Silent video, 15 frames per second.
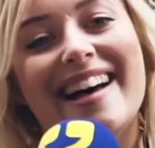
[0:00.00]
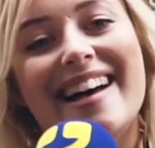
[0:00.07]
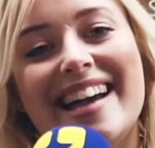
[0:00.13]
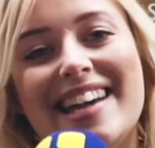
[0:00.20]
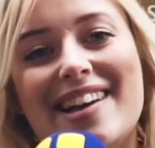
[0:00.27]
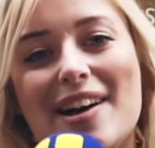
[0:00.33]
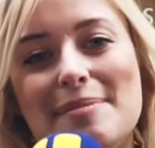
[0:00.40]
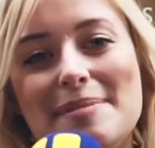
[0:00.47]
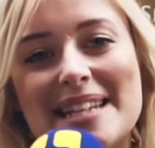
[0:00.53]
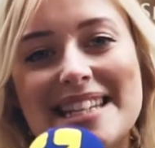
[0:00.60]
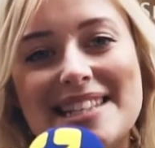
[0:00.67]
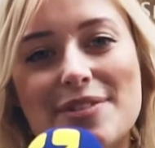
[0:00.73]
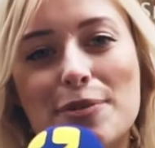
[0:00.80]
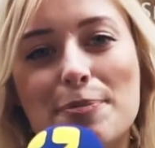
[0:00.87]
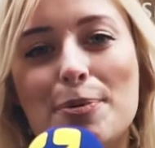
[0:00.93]
Hi, I'm
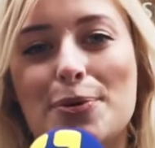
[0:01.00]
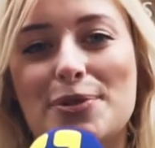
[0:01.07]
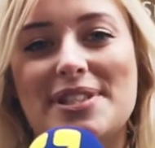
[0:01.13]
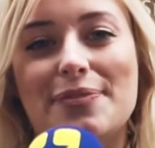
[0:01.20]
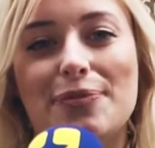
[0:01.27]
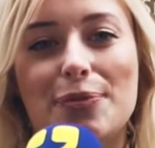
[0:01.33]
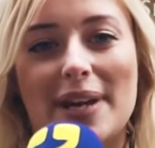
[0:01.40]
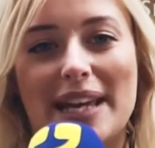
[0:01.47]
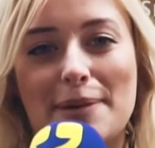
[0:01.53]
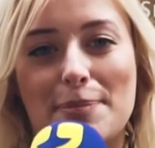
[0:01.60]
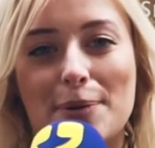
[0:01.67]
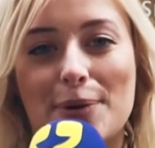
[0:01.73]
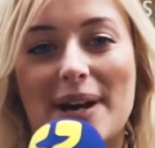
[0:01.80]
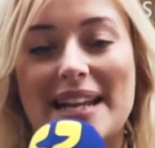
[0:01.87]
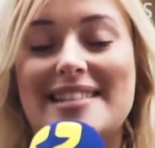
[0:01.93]
Daisie reporting for
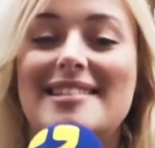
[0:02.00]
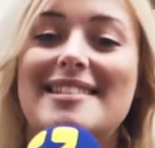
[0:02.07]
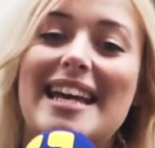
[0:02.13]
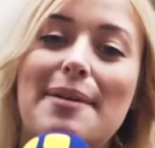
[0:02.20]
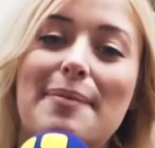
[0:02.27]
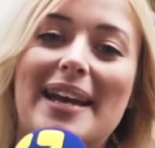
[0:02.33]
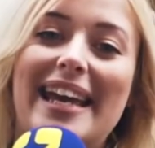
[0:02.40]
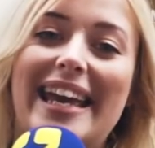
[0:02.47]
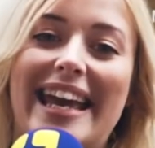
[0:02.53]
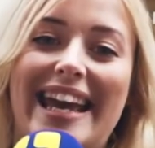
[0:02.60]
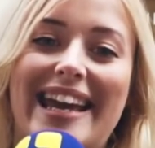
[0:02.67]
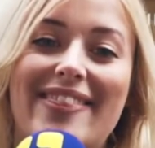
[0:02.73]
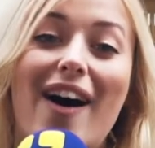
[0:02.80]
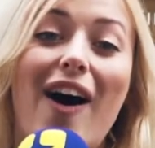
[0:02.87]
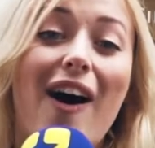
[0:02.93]
Winkball, and today we're here in the